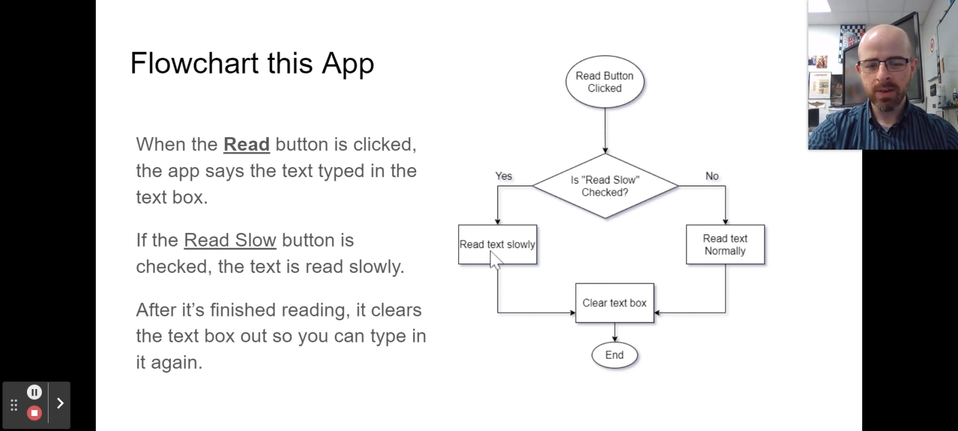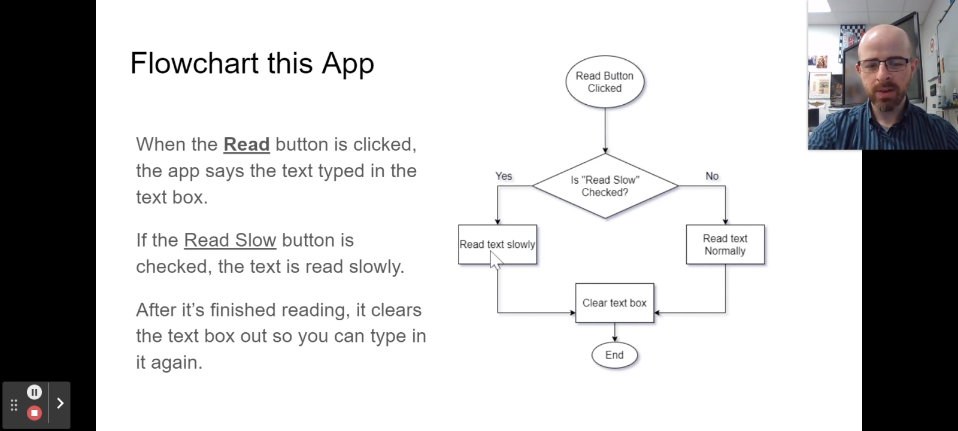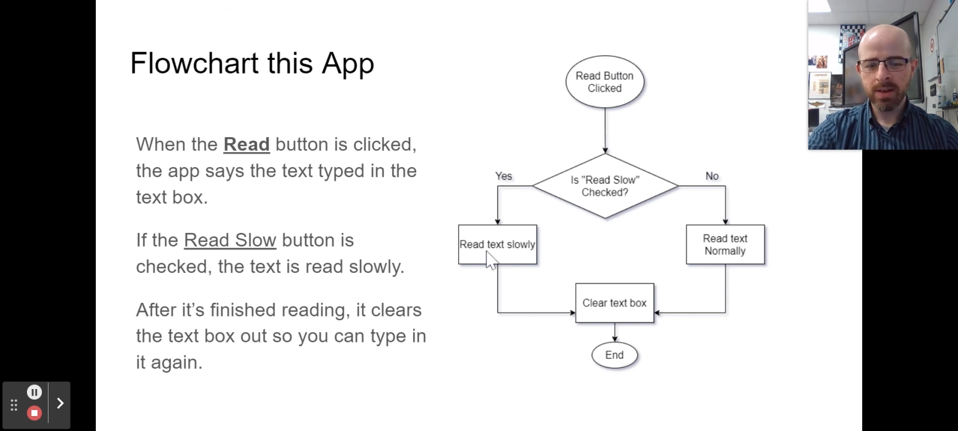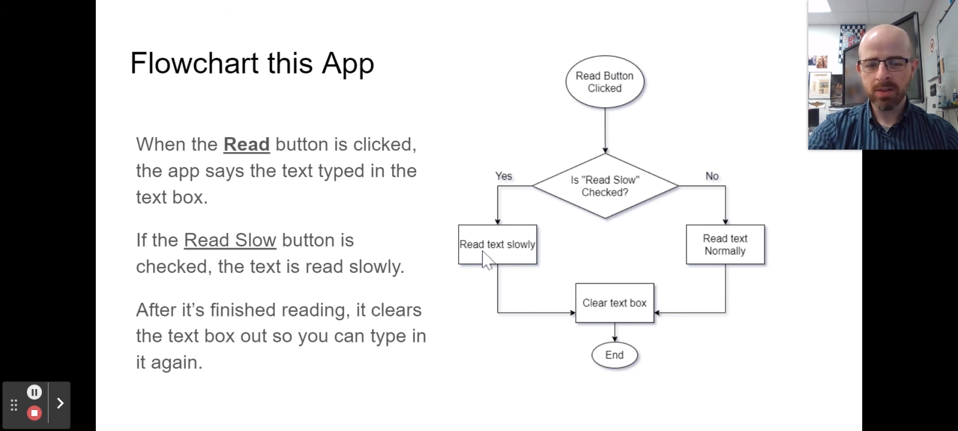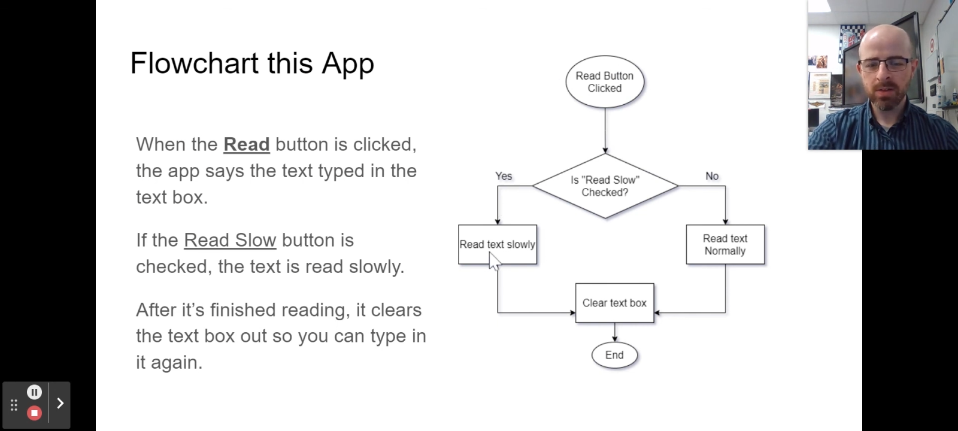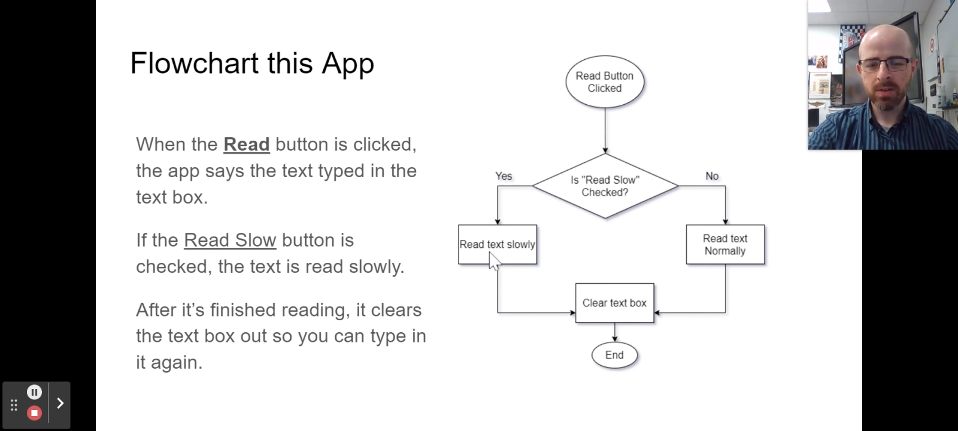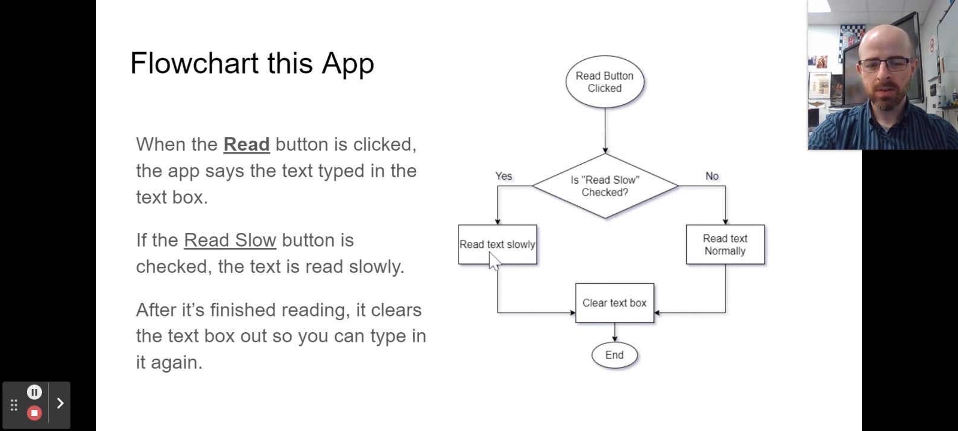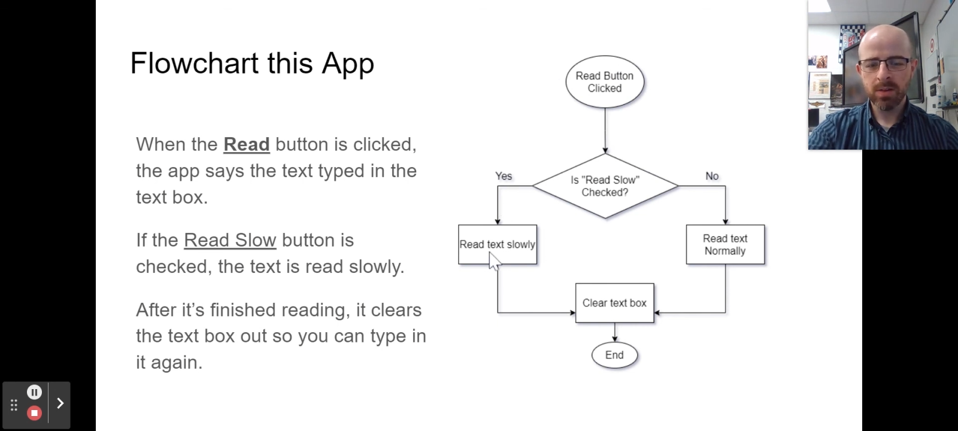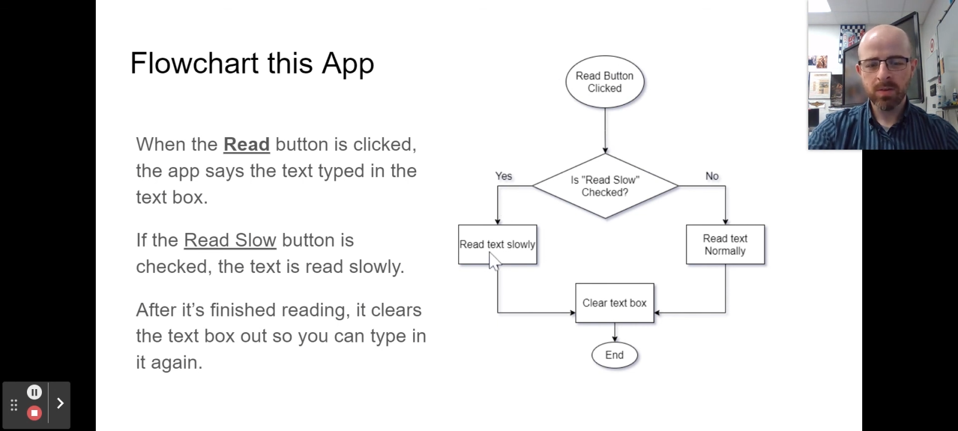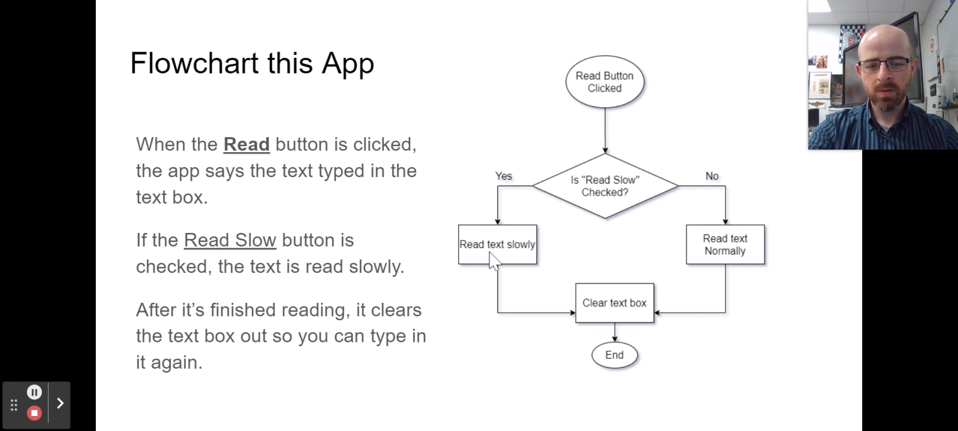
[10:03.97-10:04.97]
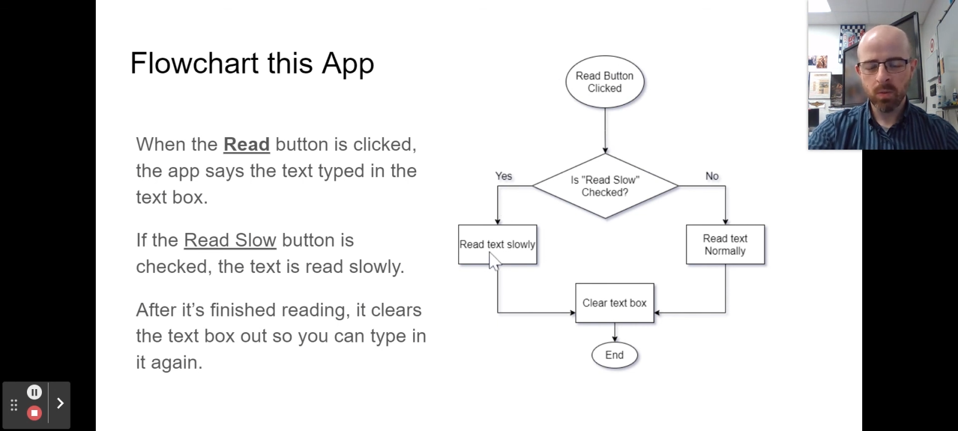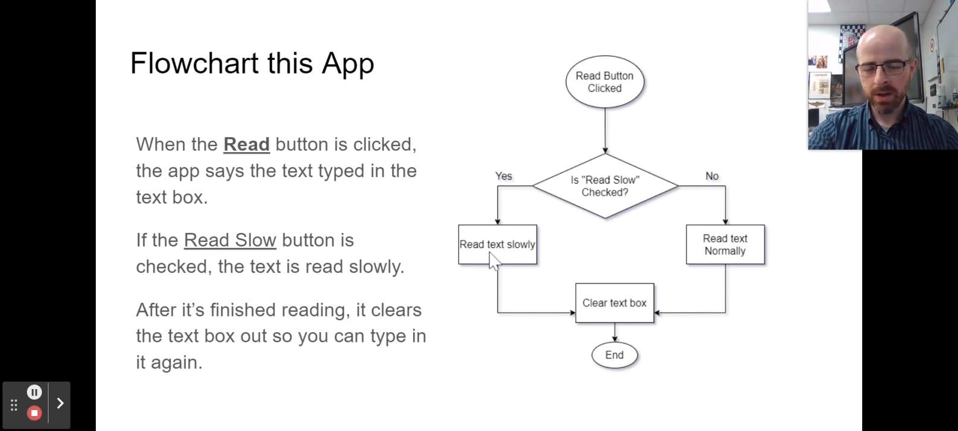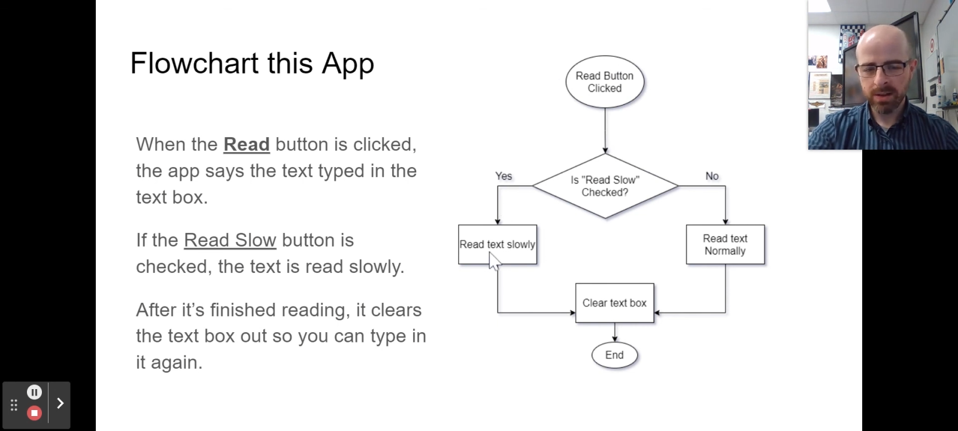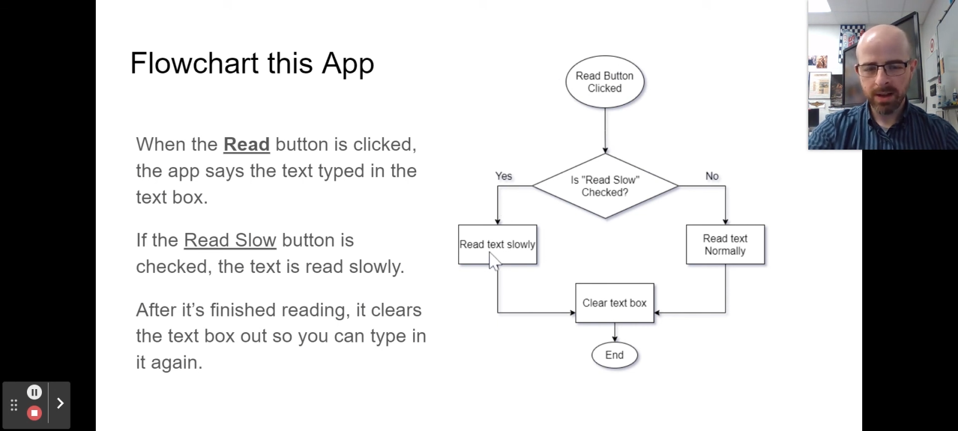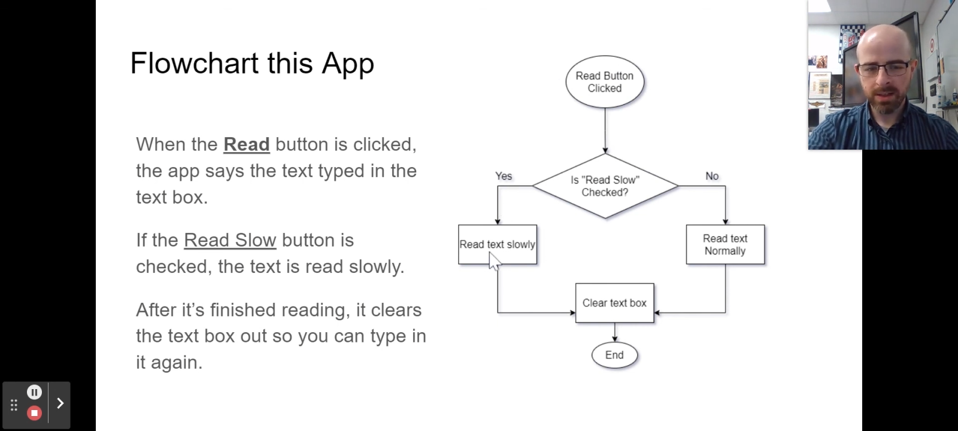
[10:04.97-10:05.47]
If yes,
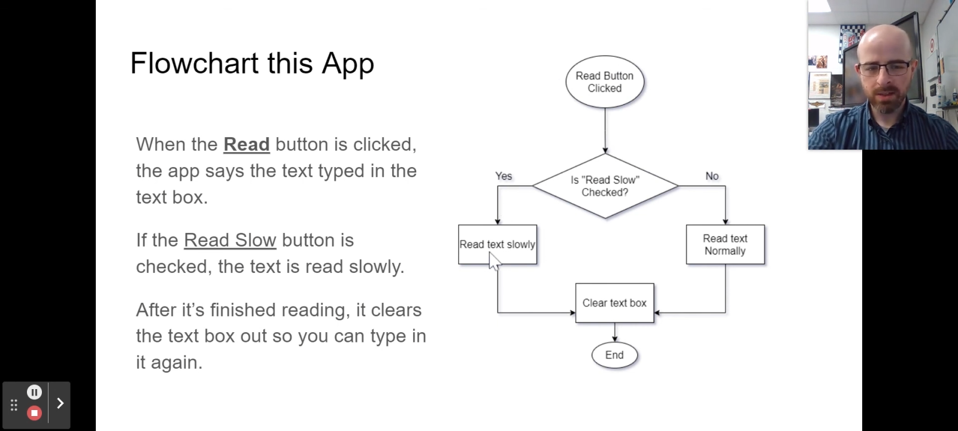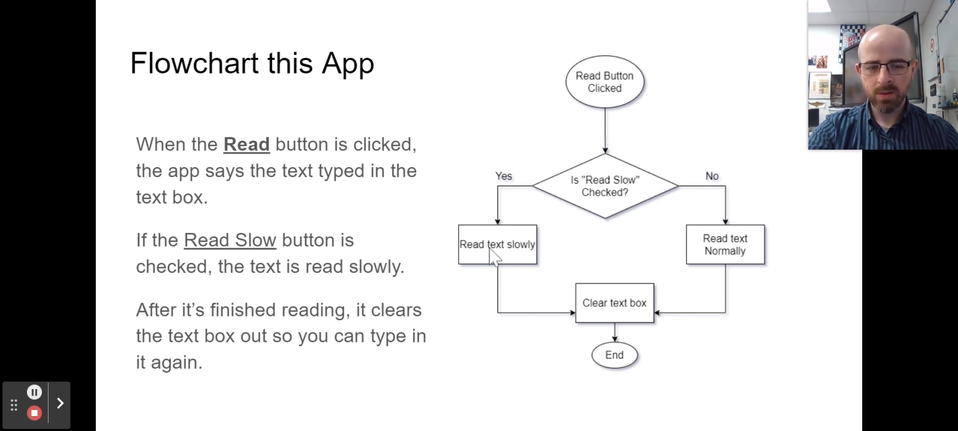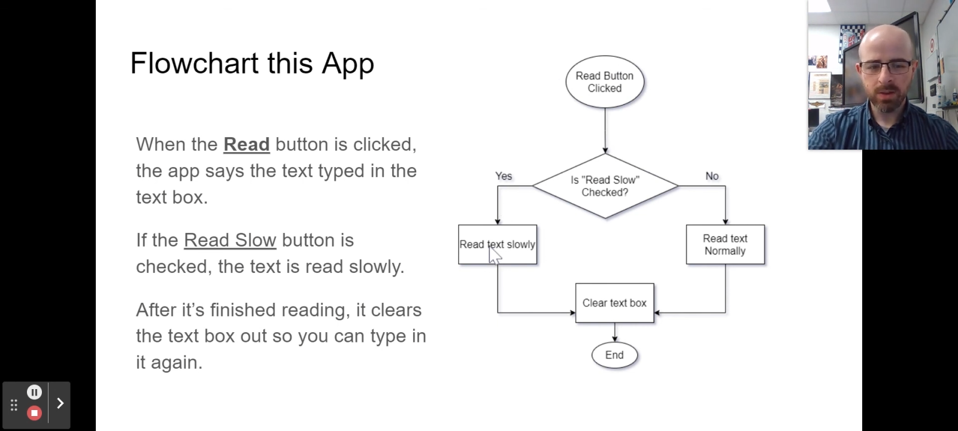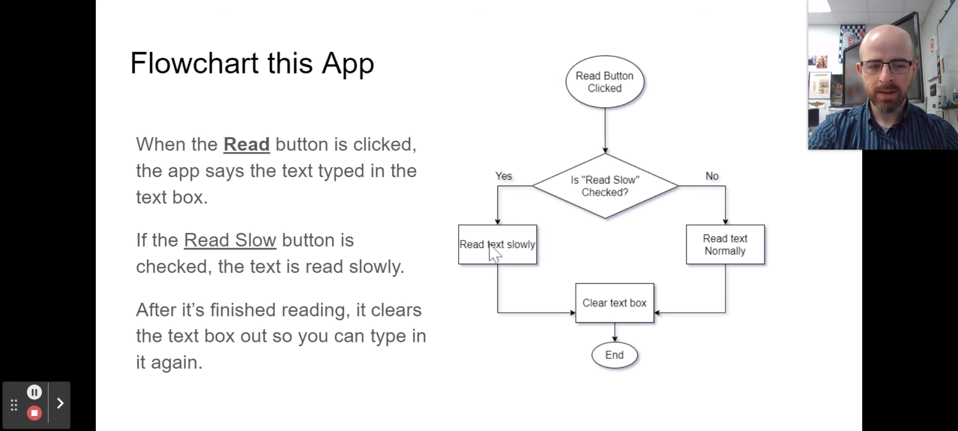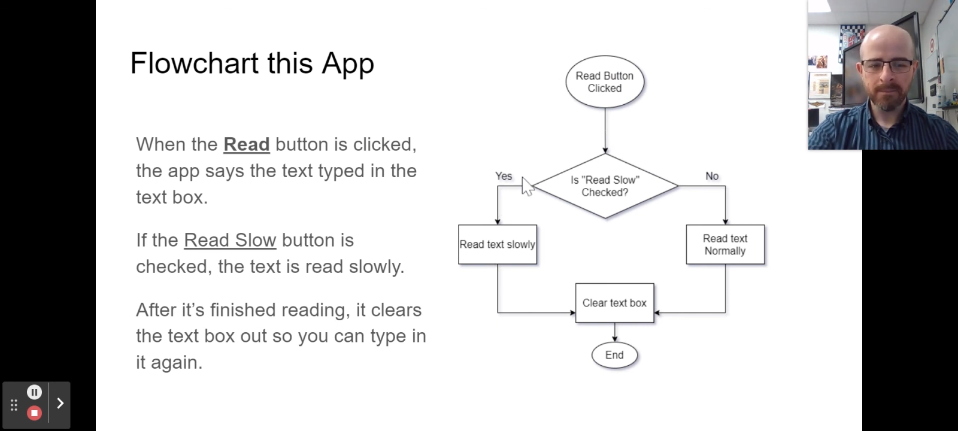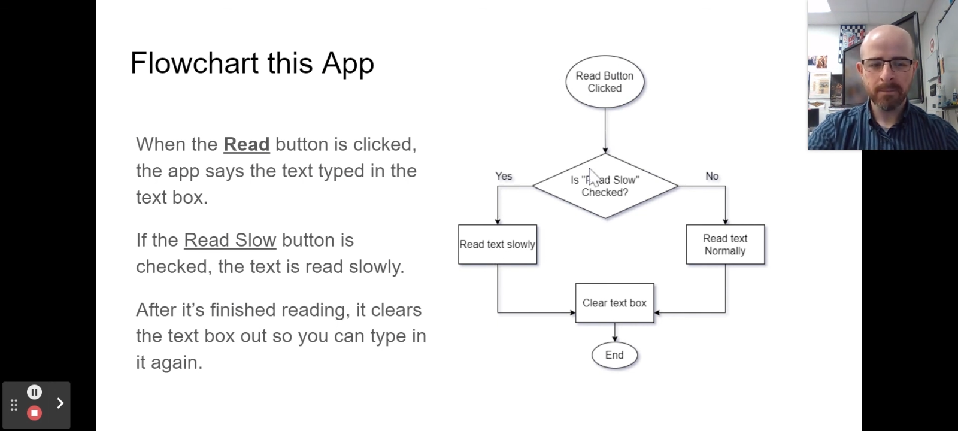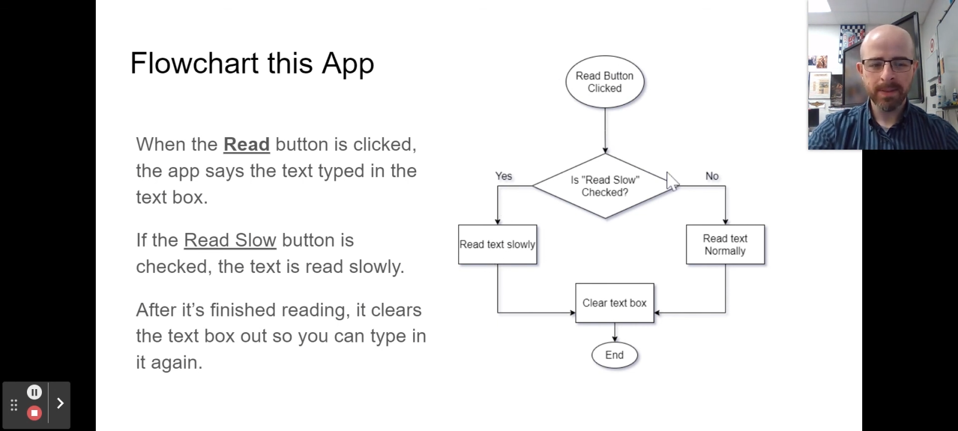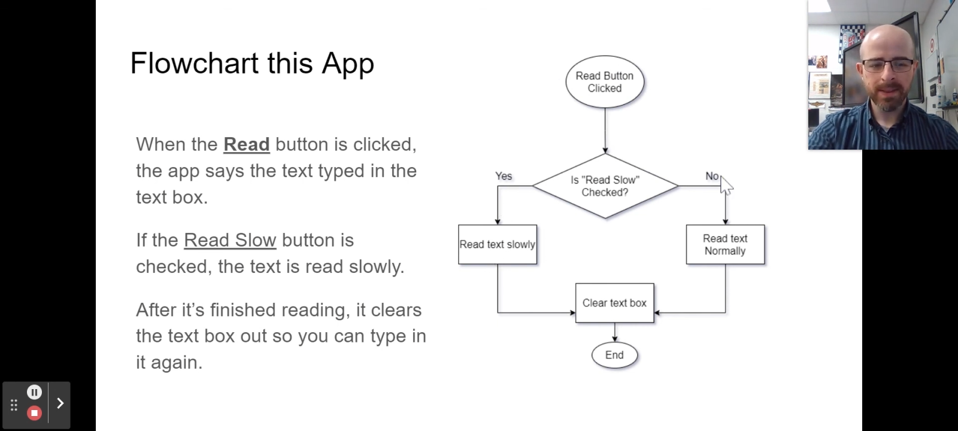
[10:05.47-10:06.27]
read text slowly.